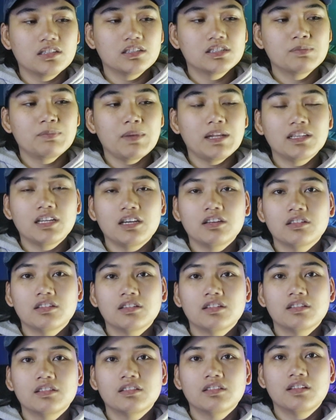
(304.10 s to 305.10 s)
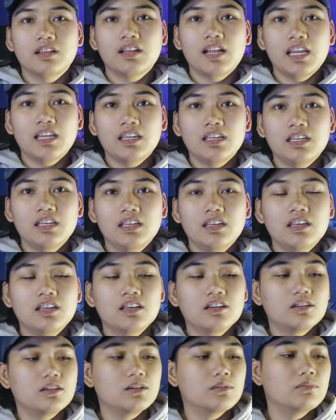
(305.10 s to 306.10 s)
spelled out. The Nike
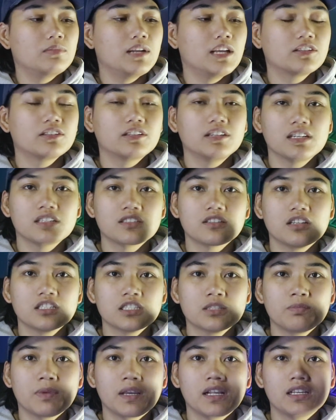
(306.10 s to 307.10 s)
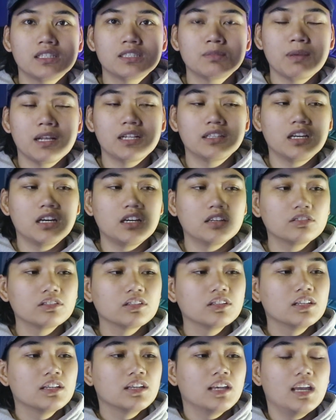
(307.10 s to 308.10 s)
lettering is not spelled out,
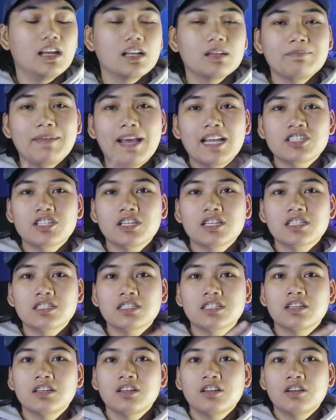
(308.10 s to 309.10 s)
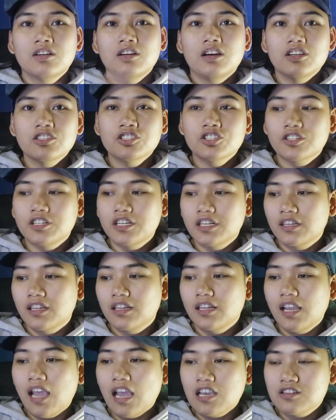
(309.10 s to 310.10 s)
and it matches a shirt that
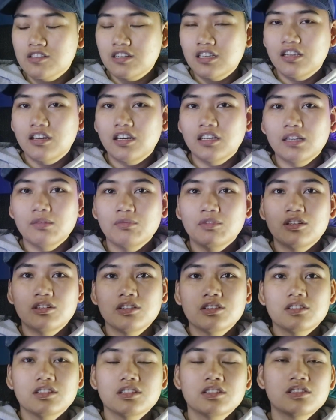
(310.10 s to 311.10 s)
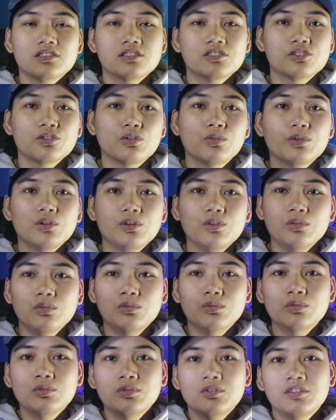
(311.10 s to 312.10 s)
I actually got. I'm gonna just show
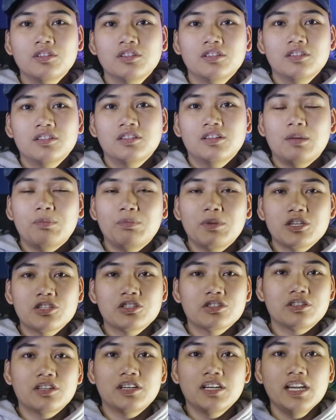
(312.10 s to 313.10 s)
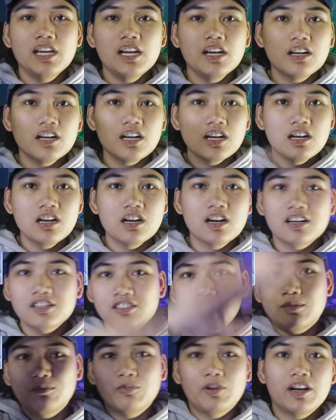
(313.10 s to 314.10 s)
you a picture here
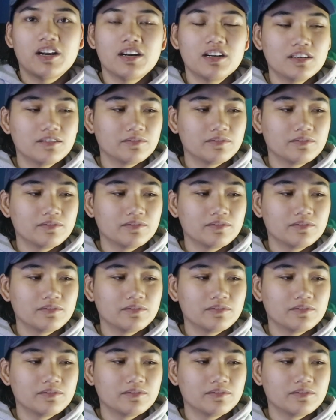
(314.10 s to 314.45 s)
somewhere,